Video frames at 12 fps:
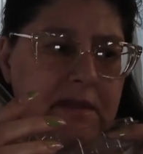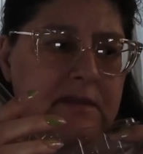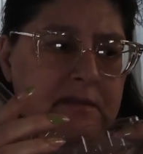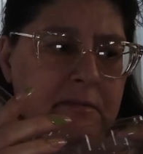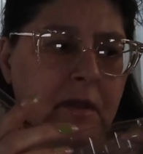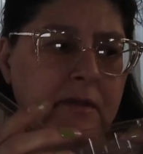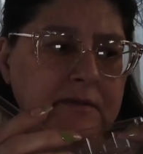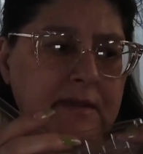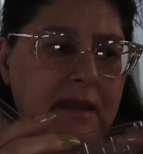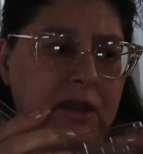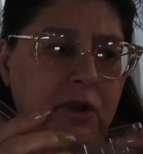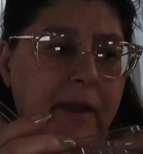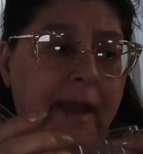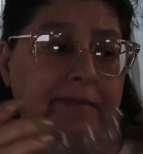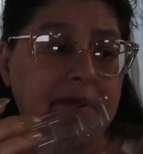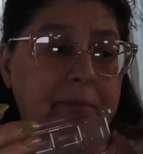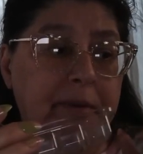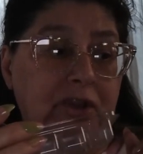it smells like you're at
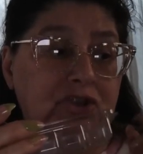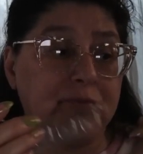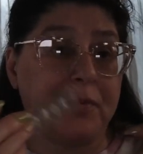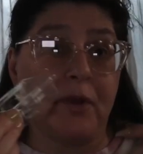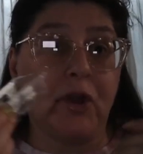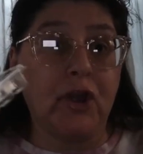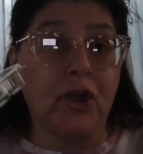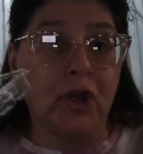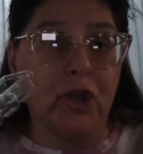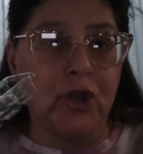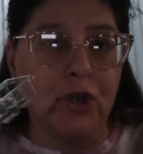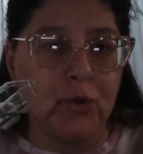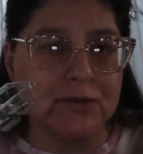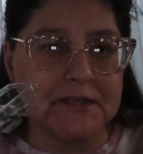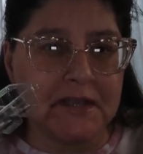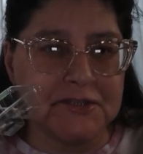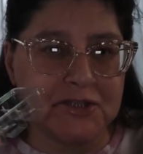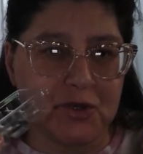the beach, but no
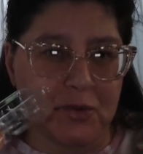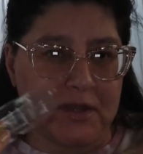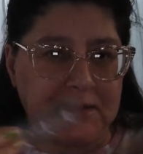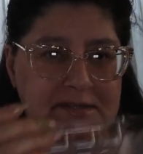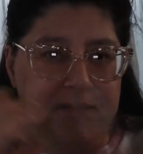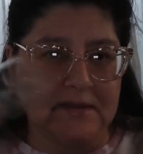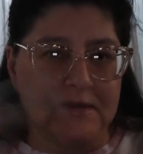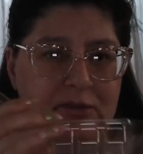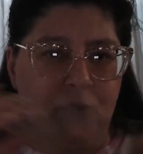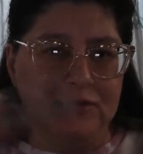sunscreens. No